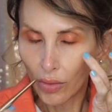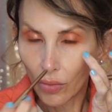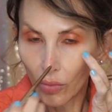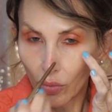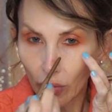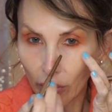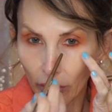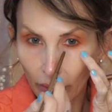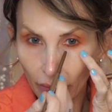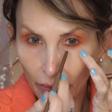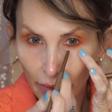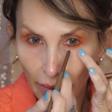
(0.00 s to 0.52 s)

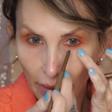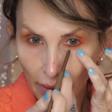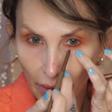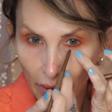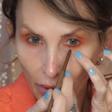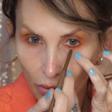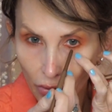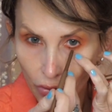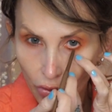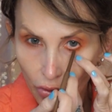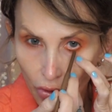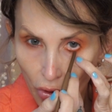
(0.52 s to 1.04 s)
whatever the
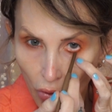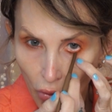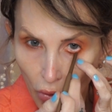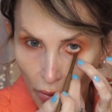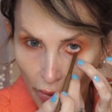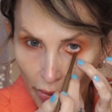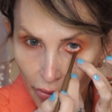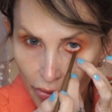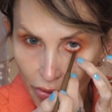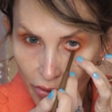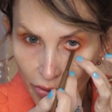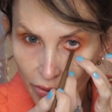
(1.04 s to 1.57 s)
O
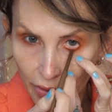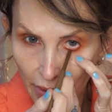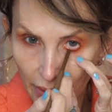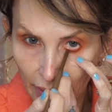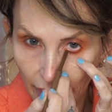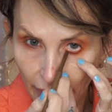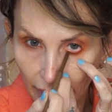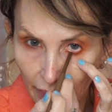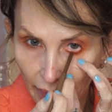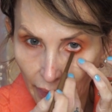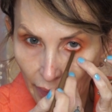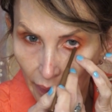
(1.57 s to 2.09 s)
torch
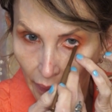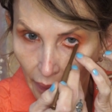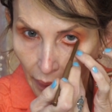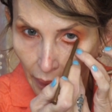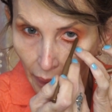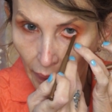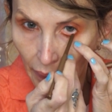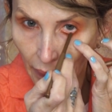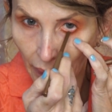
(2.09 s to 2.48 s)
down there,